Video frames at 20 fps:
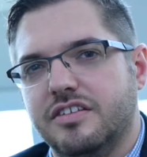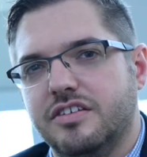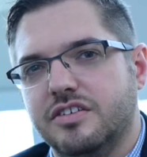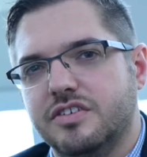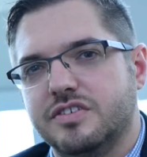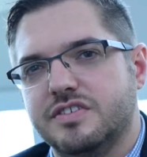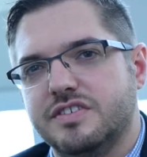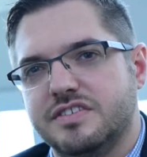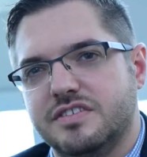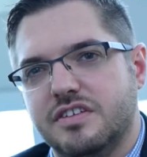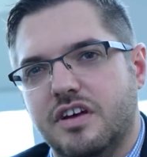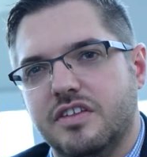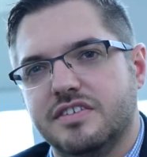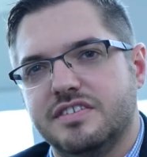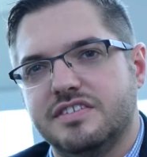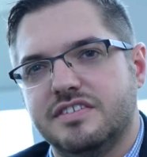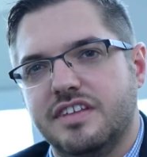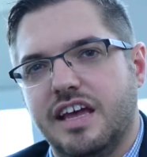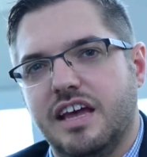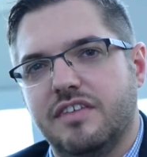the nurses and all the
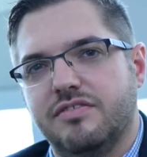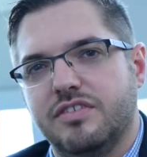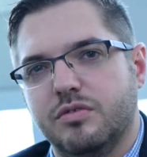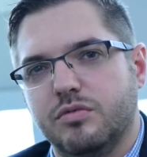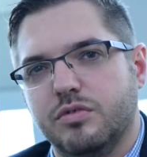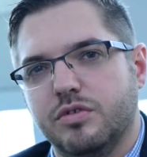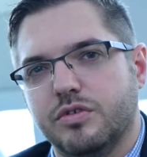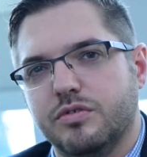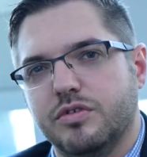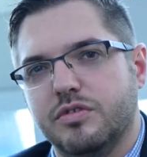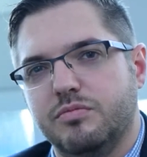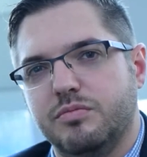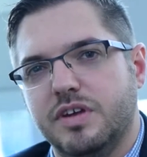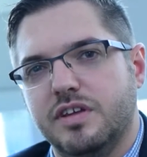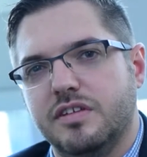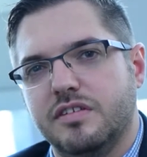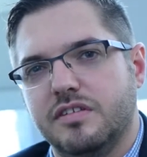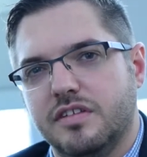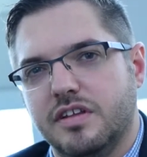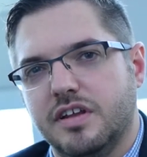staff that work with
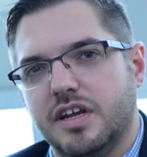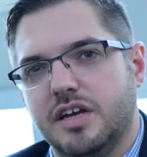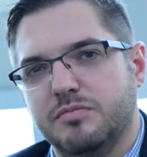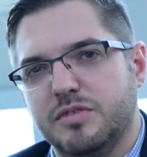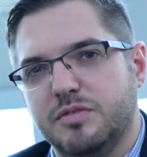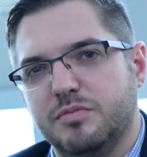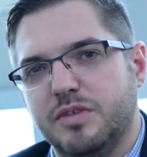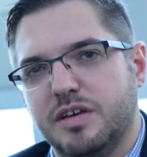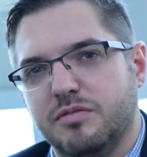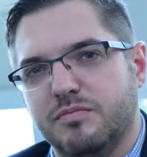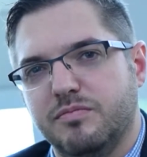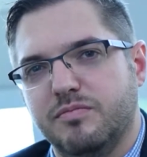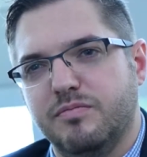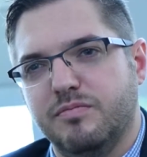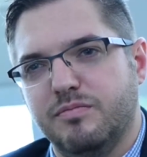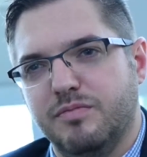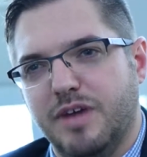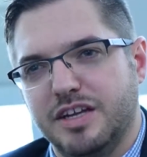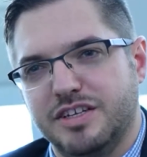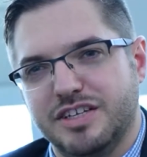me that help me make
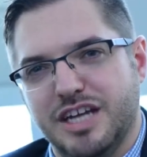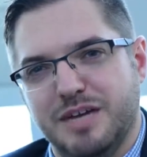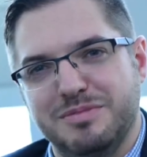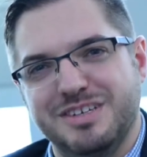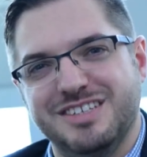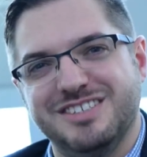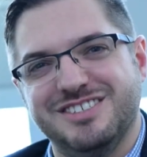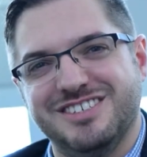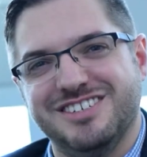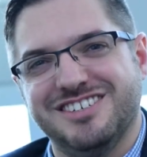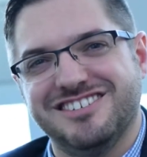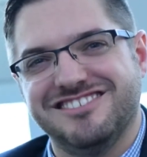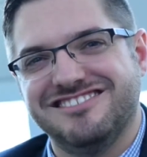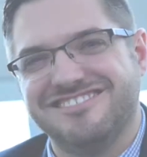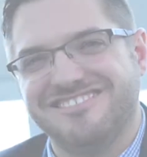my job easier.